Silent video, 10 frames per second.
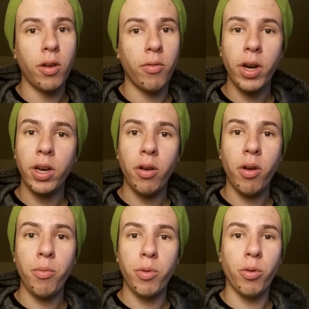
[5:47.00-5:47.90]
Right now
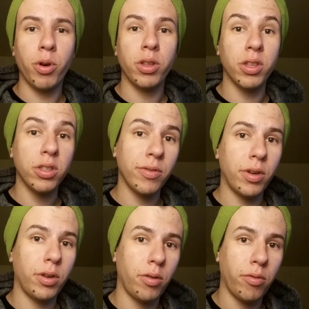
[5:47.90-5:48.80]
I'm recording this
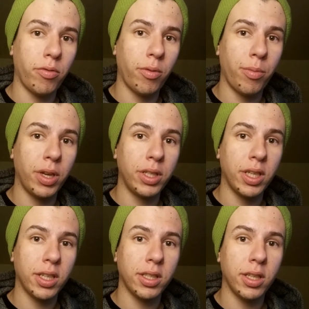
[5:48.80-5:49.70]
video from my
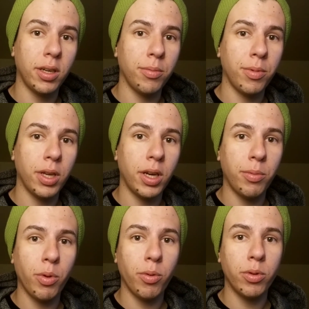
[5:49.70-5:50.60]
DeX setup, and
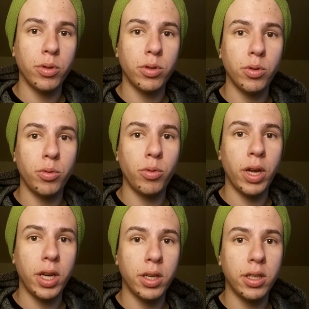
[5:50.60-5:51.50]
I'm going to
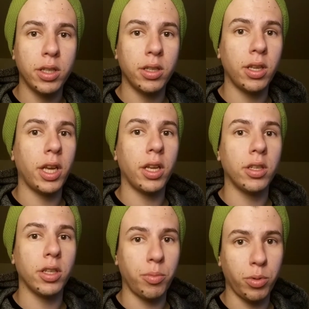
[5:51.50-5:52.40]
edit
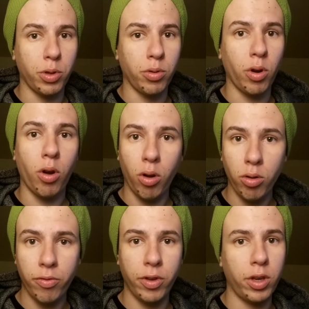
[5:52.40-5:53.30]
and upload all
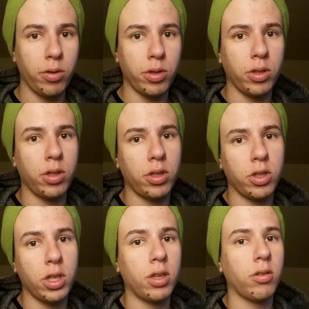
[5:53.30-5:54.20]
the videos on this
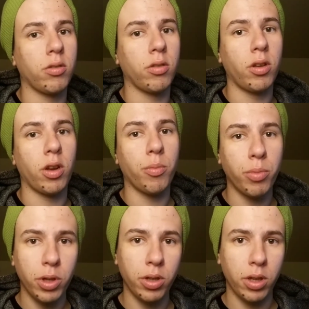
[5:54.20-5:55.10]
channel
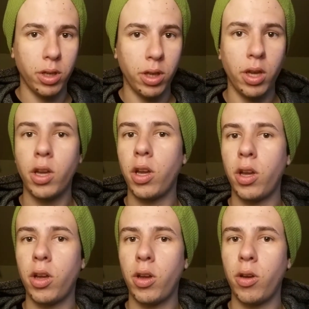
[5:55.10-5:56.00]
completely
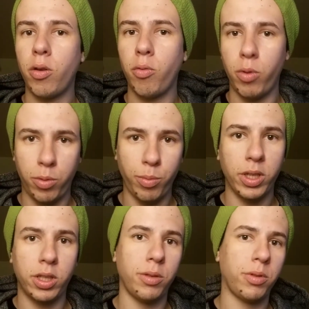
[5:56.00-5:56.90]
with my
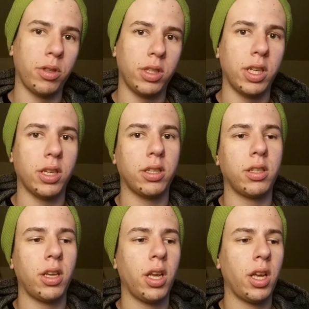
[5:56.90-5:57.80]
Samsung DeX.
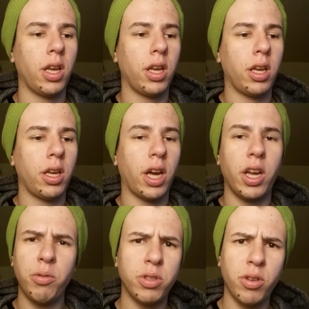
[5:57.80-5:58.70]
I
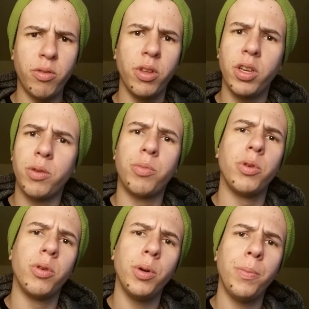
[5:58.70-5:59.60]
know it's not really a
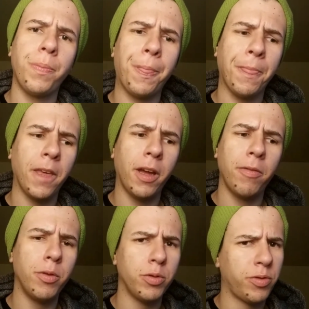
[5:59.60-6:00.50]
computer.
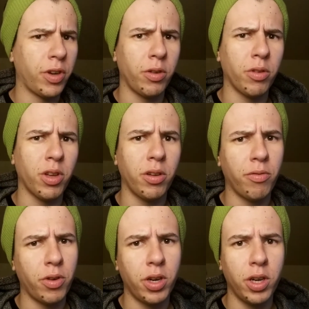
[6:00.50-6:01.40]
I've used Final Cut
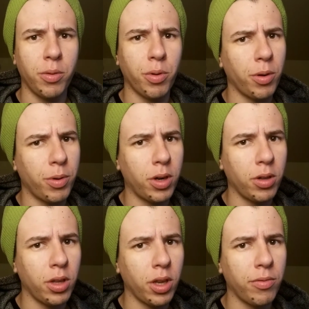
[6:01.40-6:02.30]
for editing
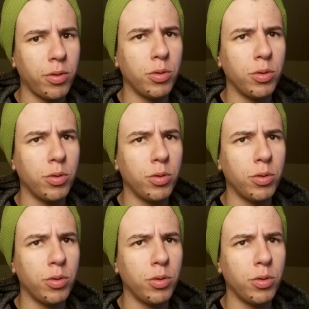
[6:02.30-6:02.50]
primarily. I've